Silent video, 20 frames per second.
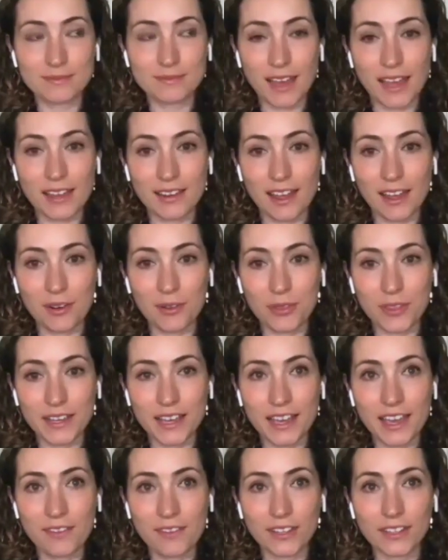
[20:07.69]
I, I don't think
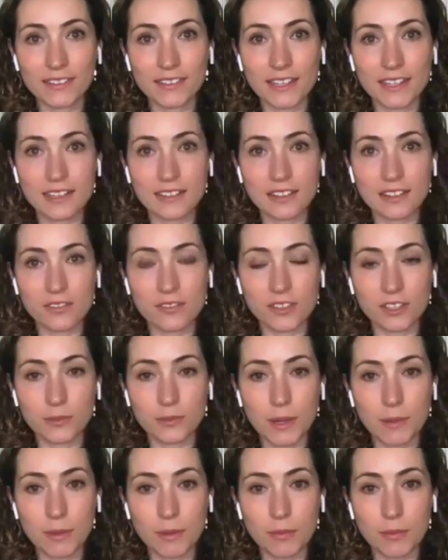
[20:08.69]
I have insight into the field
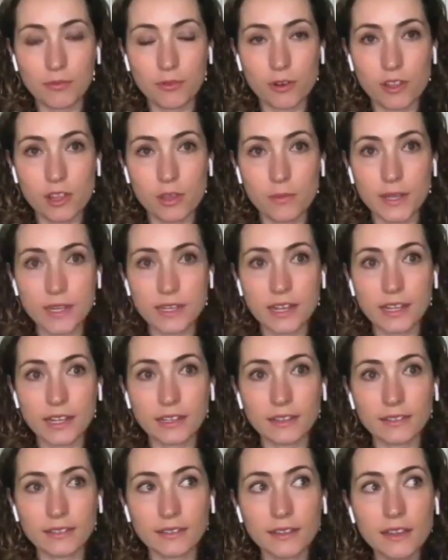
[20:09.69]
maybe before the mid
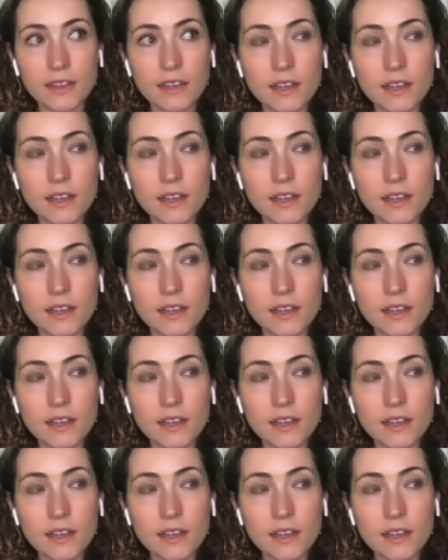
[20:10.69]
90s,